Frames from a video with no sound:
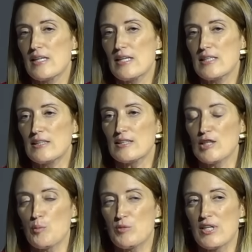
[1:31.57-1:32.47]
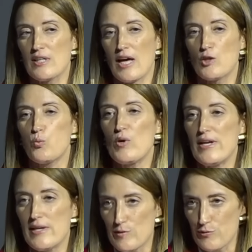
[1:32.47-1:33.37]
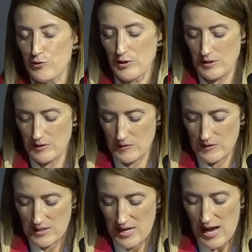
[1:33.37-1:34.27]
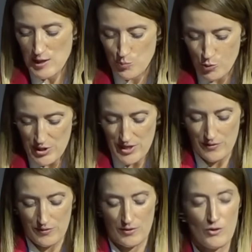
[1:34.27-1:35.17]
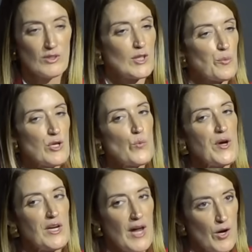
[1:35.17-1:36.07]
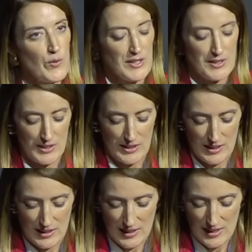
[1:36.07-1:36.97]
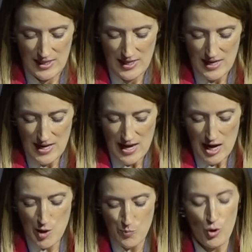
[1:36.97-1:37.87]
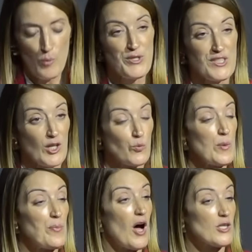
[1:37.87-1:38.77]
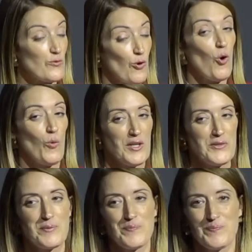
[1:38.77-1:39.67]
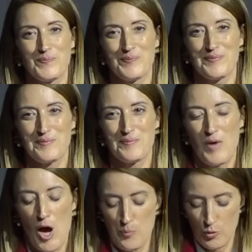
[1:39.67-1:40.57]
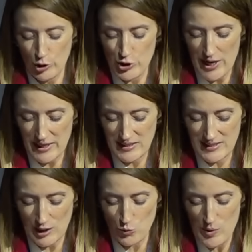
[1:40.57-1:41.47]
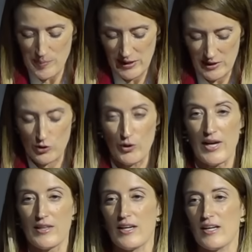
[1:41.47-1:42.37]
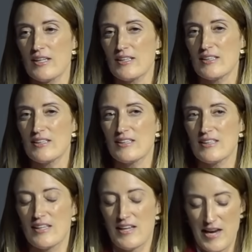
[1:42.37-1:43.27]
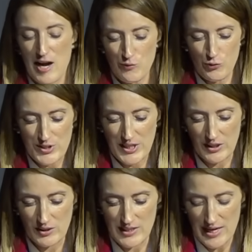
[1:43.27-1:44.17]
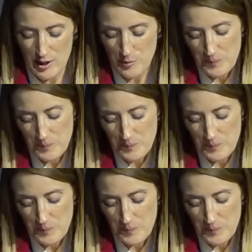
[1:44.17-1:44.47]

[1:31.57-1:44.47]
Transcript: It is something that we live and breathe, not something we inherit, a promise that we pass forward, a project that we build together every single day.